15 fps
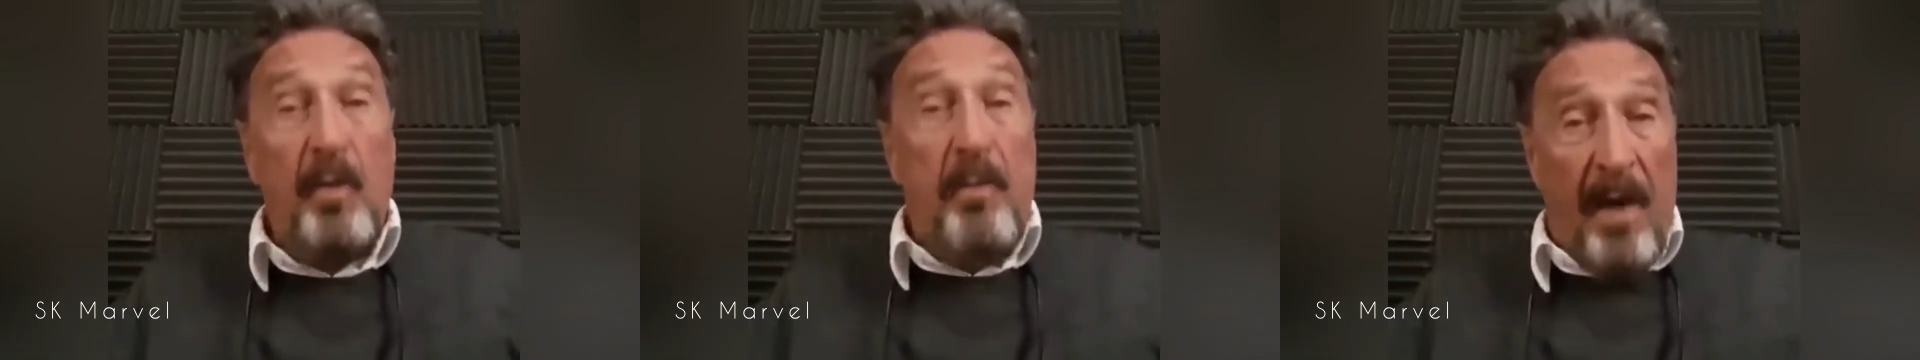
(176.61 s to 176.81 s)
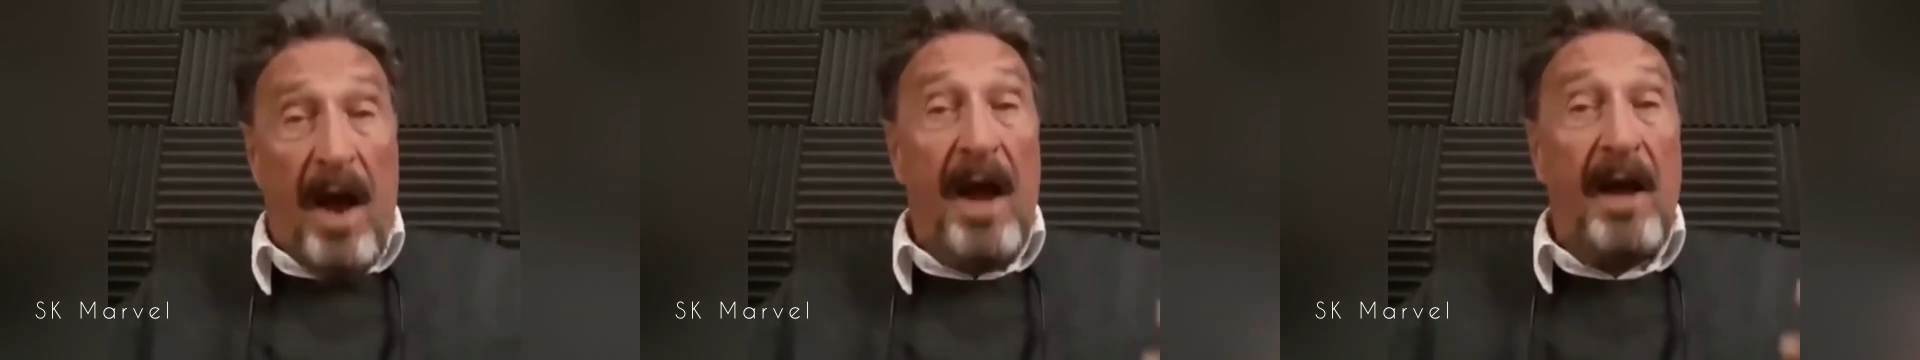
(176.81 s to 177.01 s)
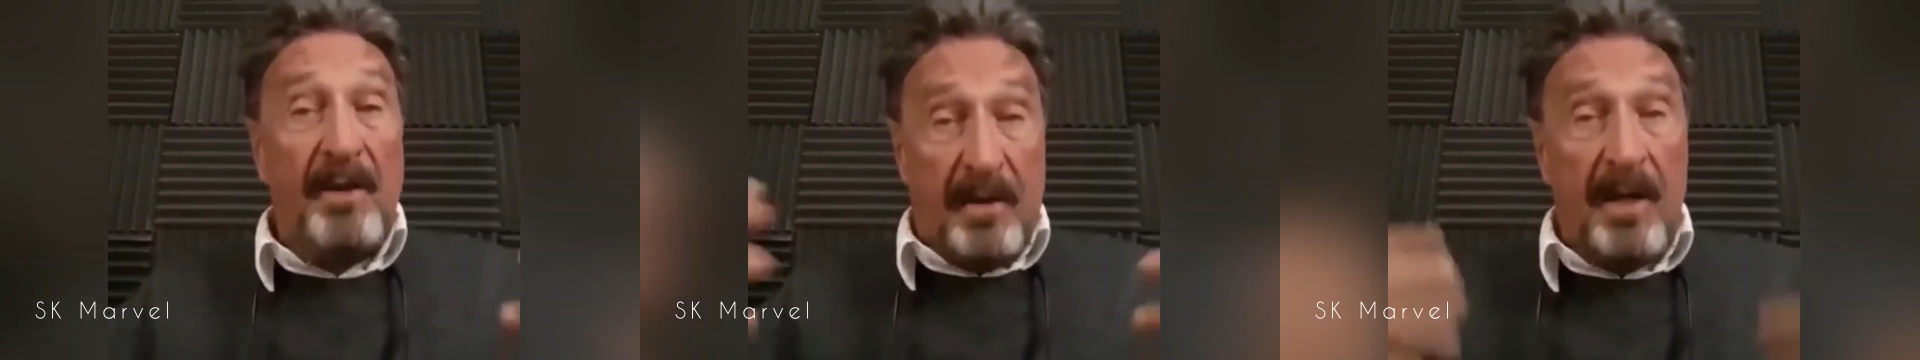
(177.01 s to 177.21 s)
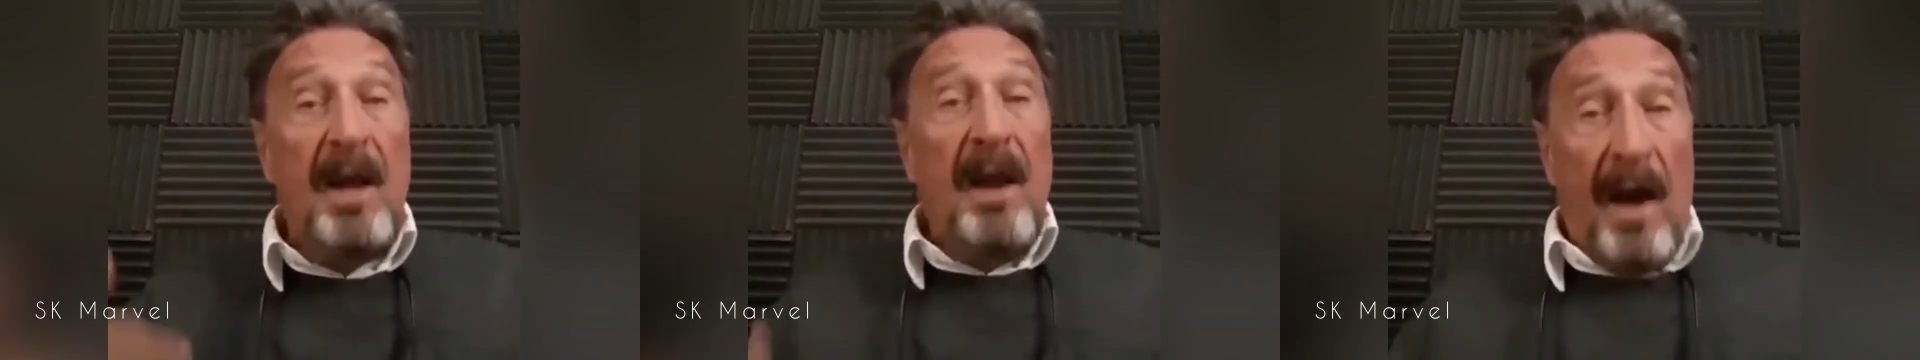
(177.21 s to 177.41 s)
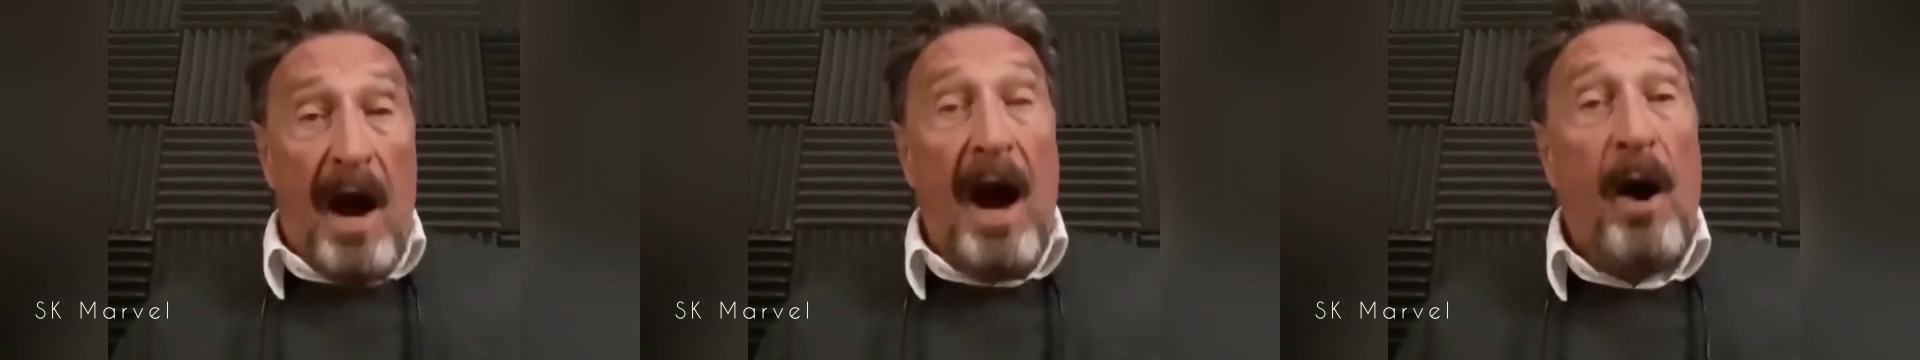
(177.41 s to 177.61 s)
pass
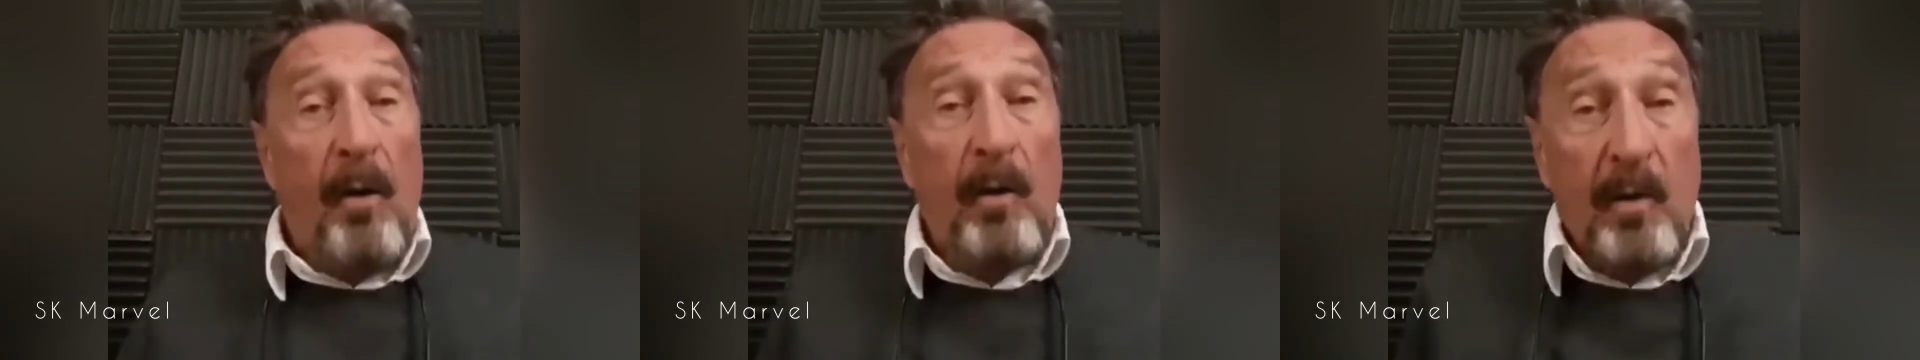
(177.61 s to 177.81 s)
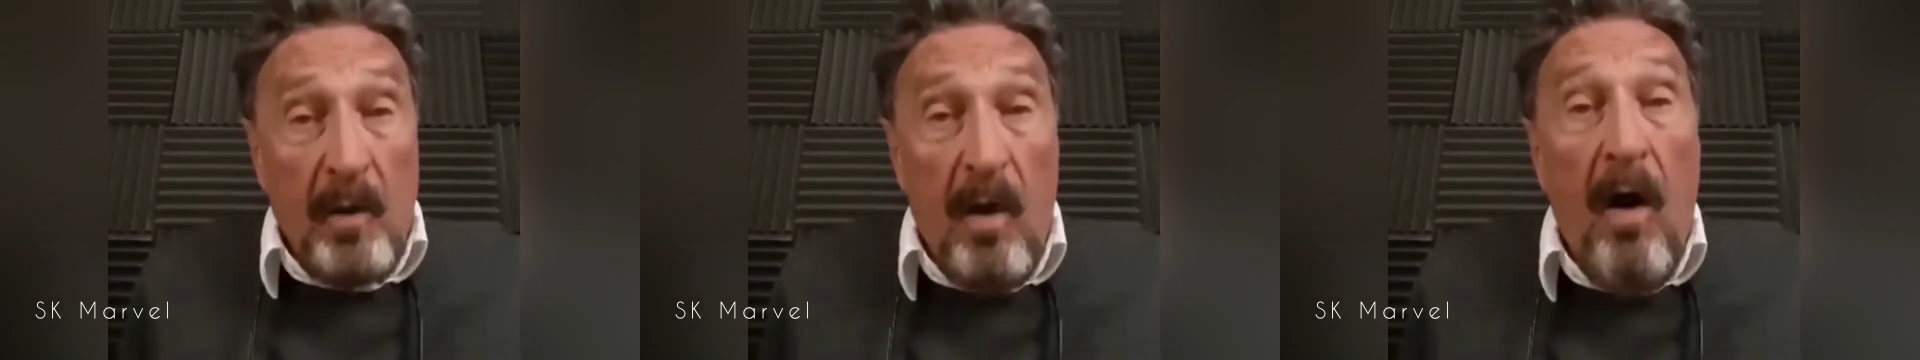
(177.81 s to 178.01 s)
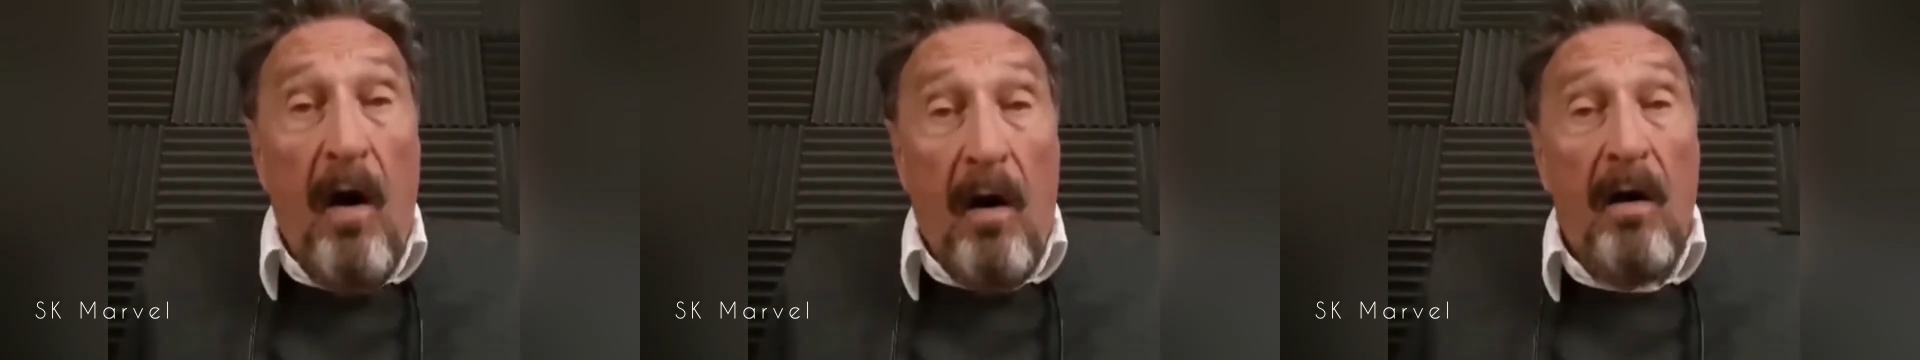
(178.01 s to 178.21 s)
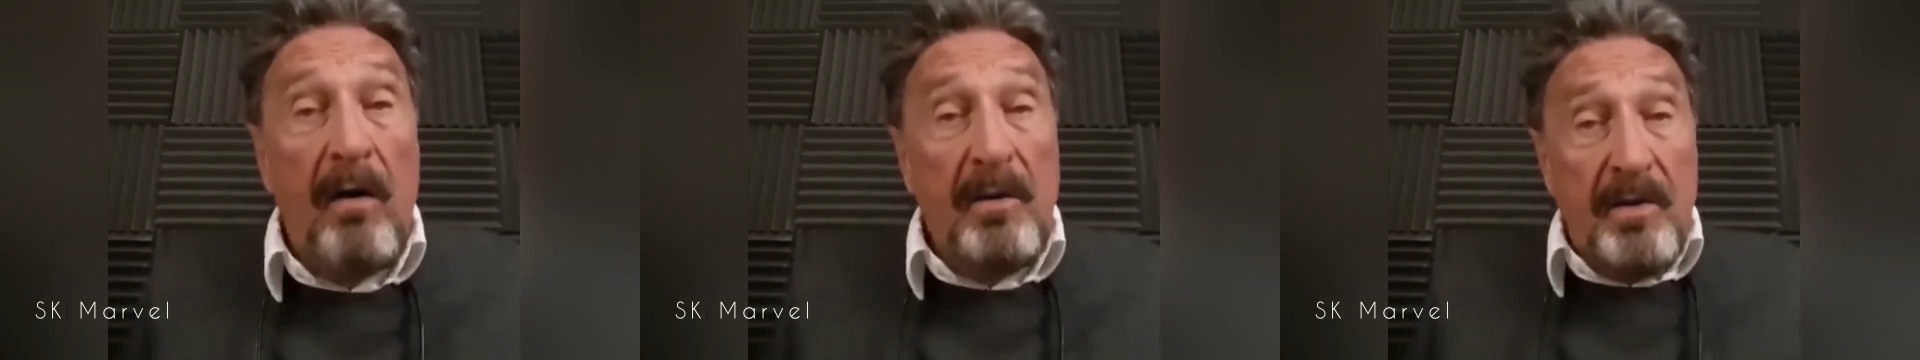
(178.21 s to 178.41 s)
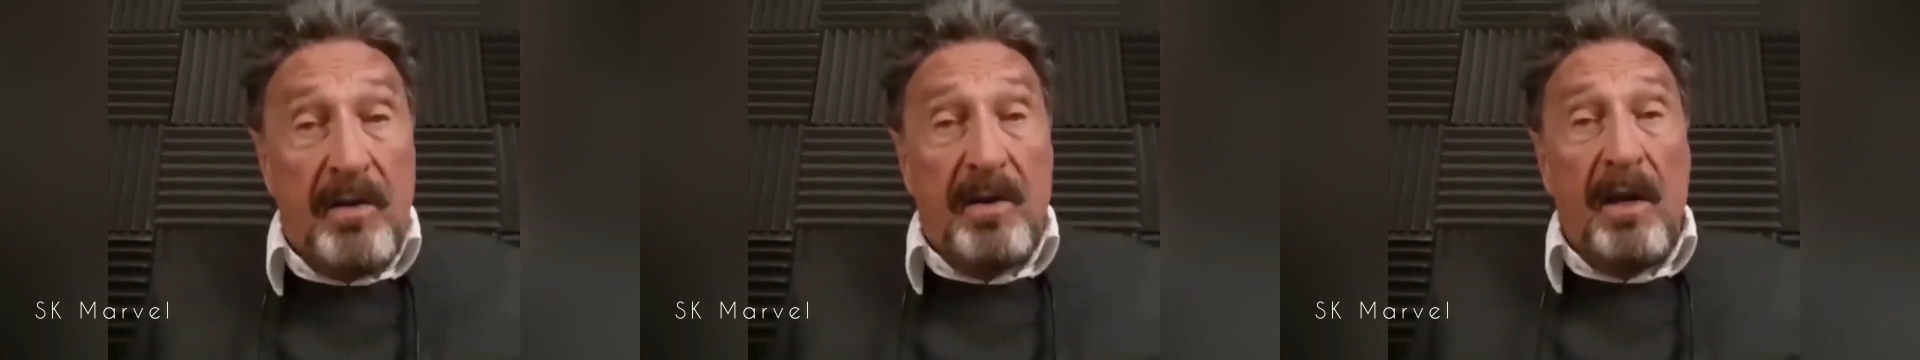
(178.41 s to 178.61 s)
our
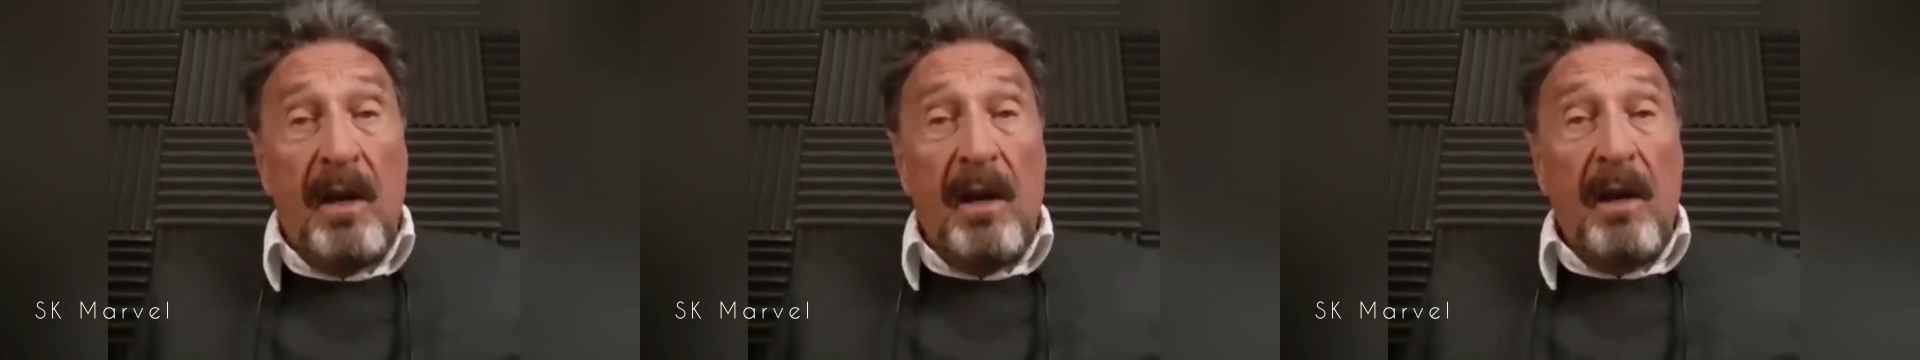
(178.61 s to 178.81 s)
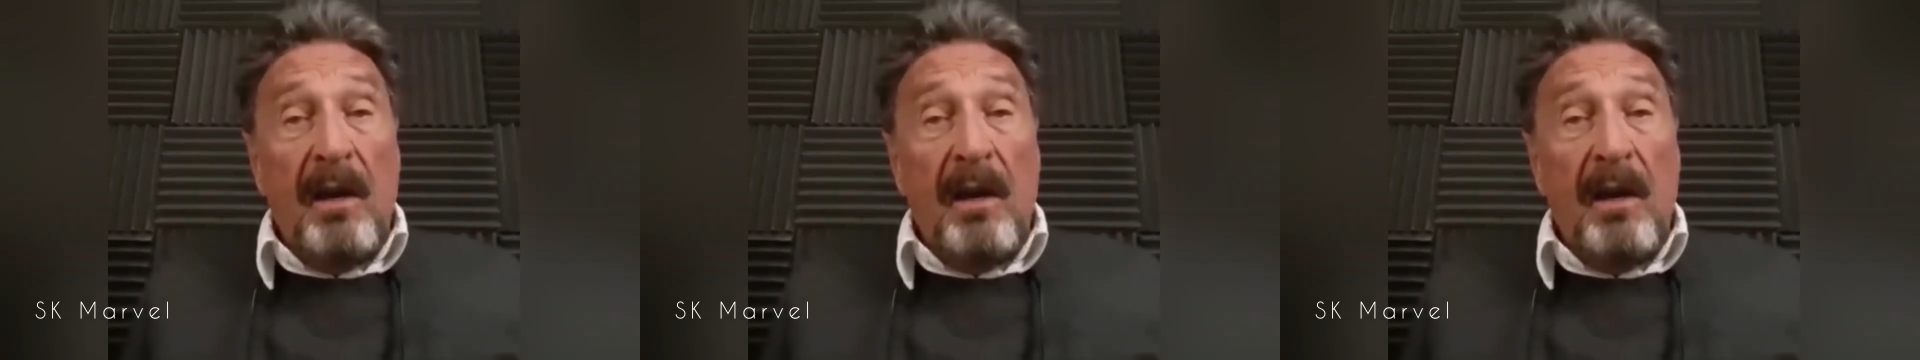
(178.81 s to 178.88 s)
laws,